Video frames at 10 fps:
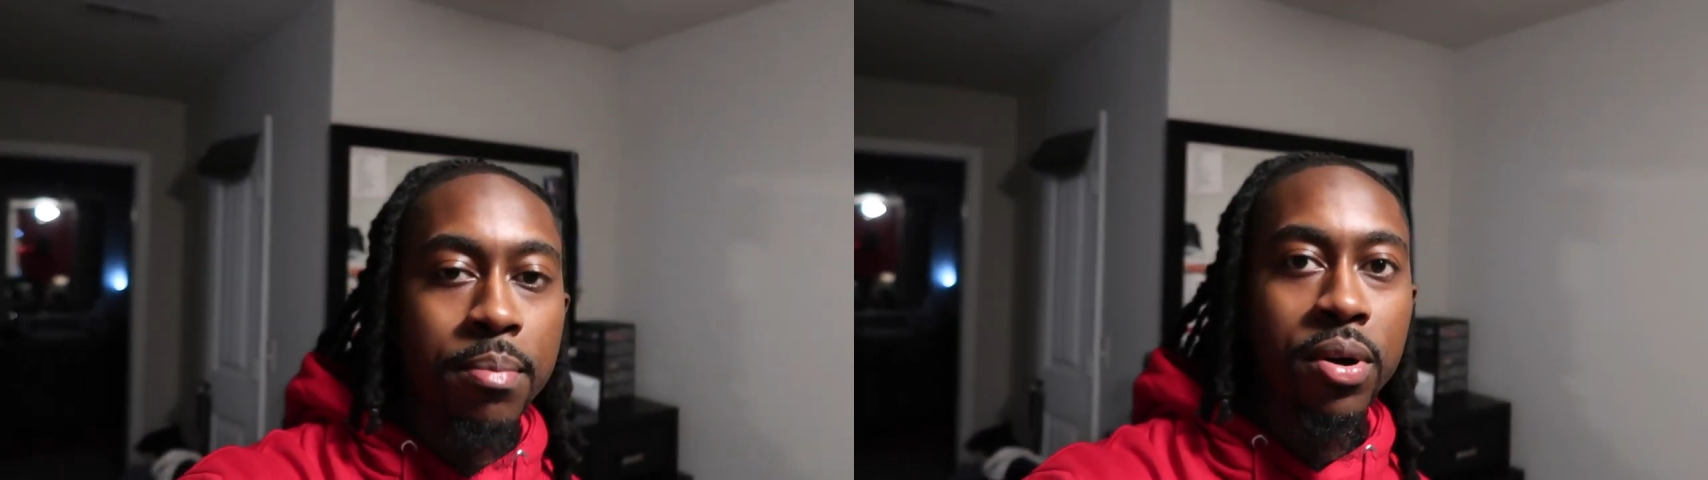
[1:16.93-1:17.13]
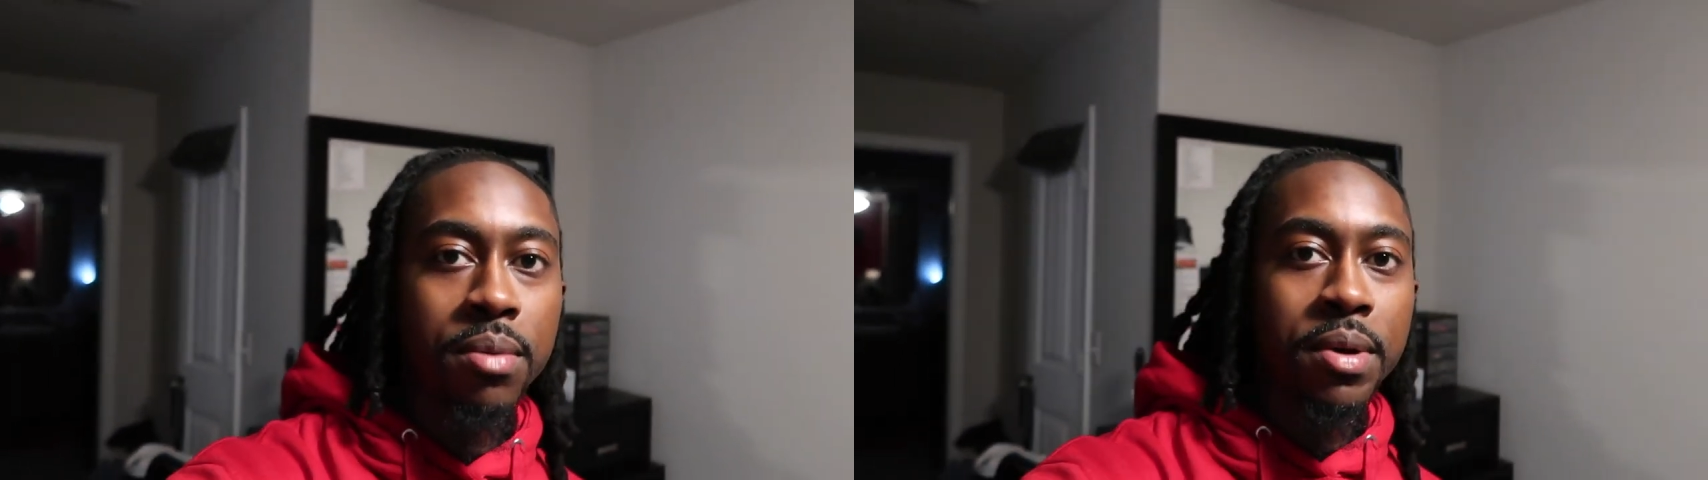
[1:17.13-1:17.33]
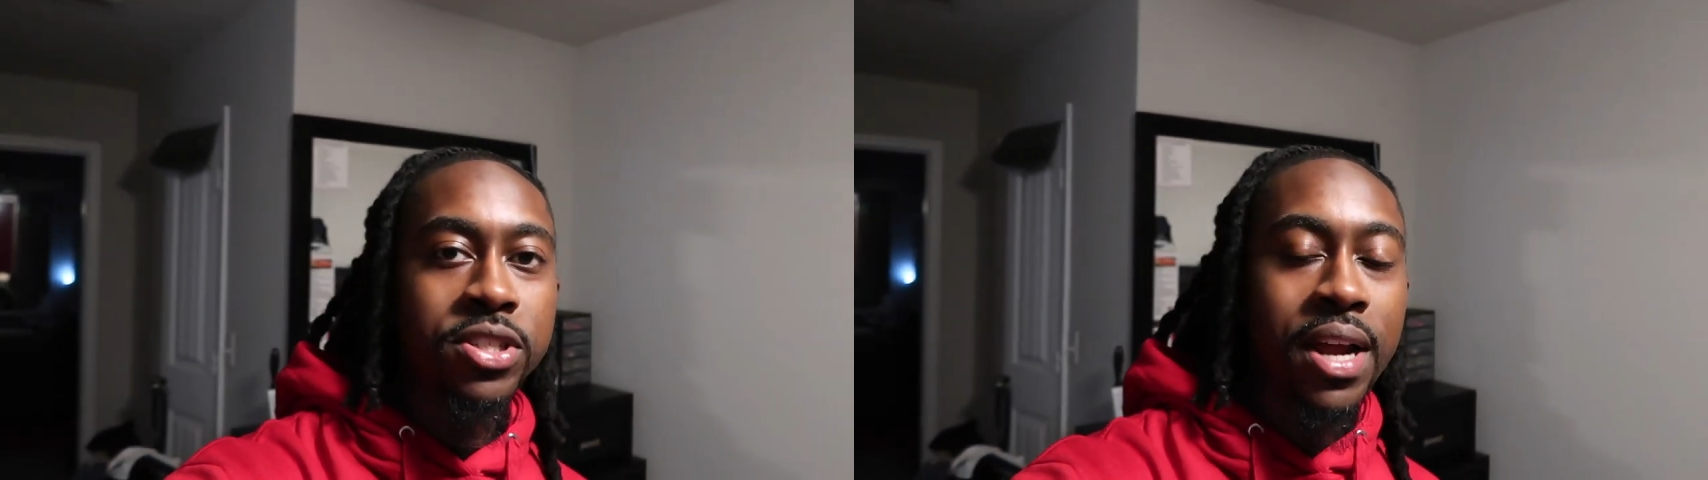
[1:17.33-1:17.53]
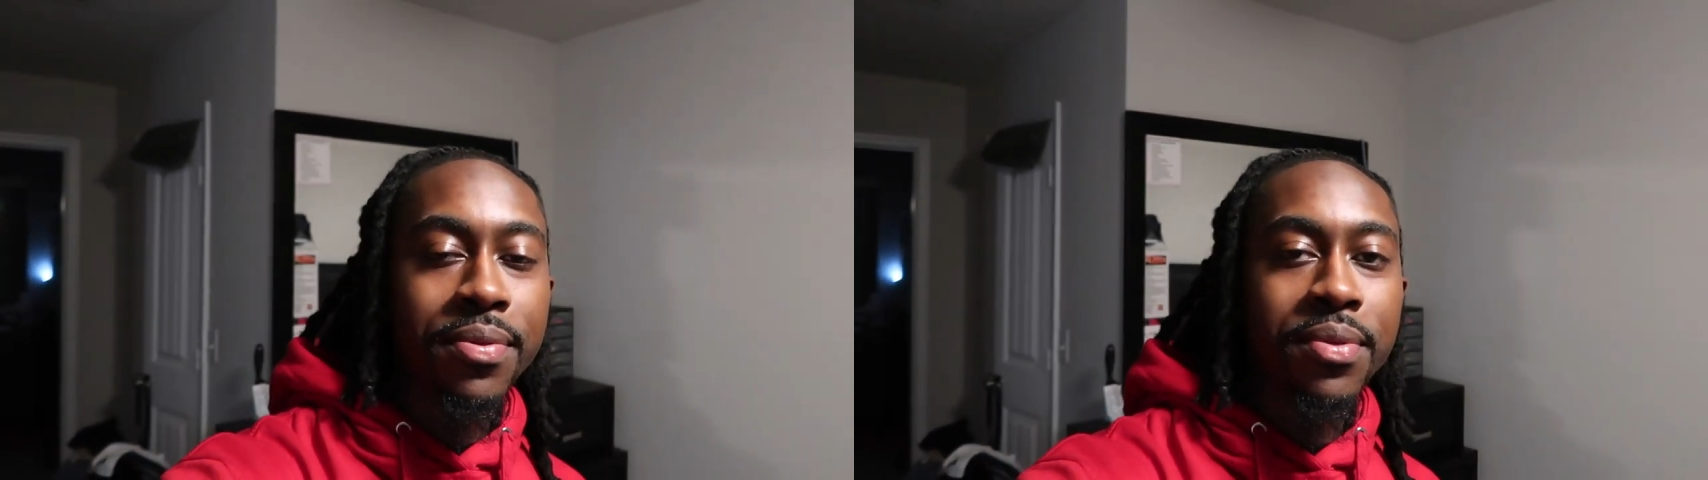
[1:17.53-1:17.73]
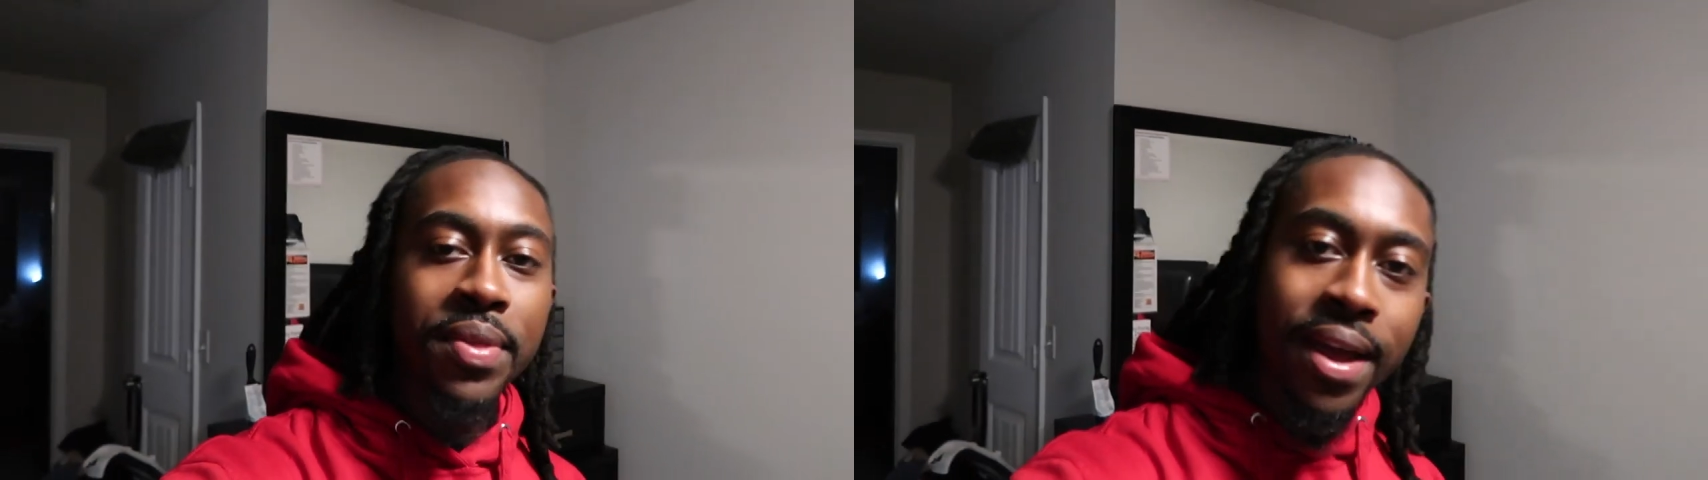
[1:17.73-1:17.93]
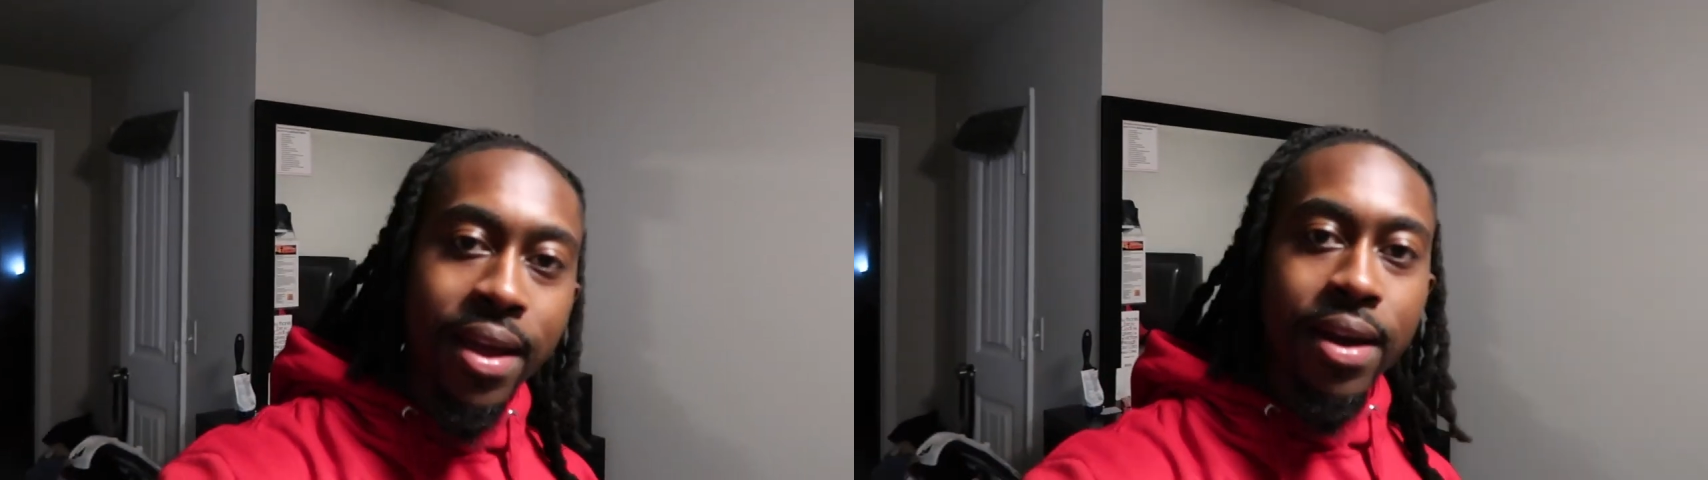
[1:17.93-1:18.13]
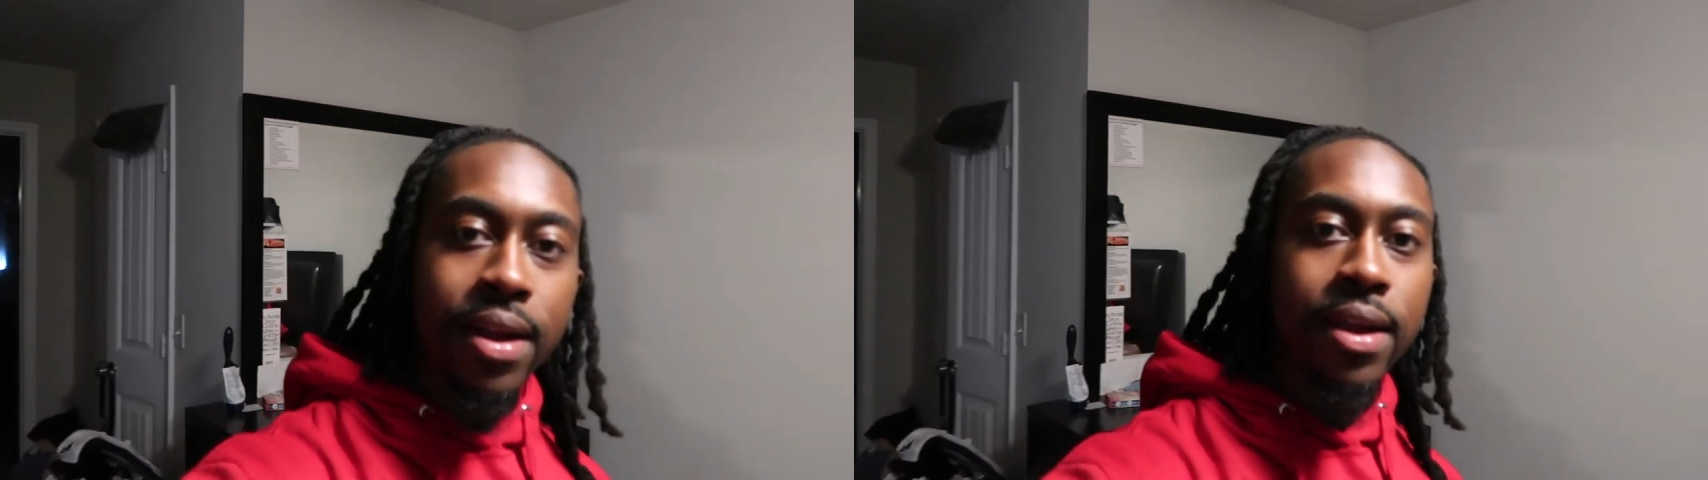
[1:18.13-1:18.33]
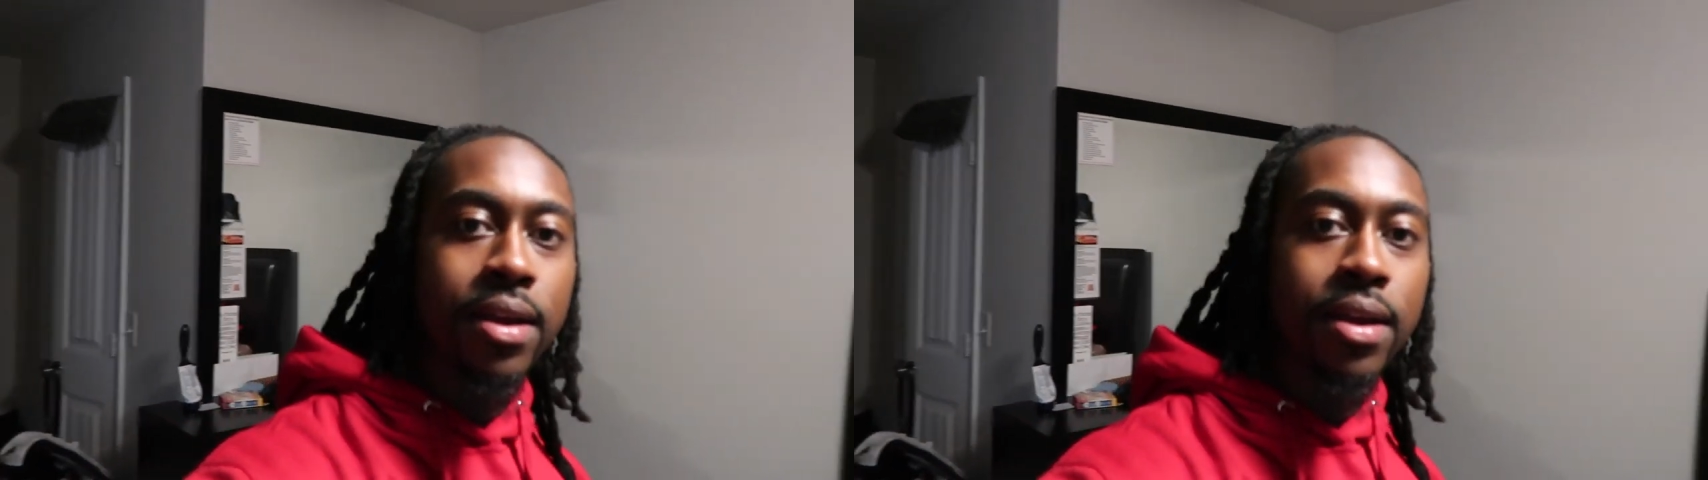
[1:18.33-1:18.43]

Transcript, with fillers: pretty much after that,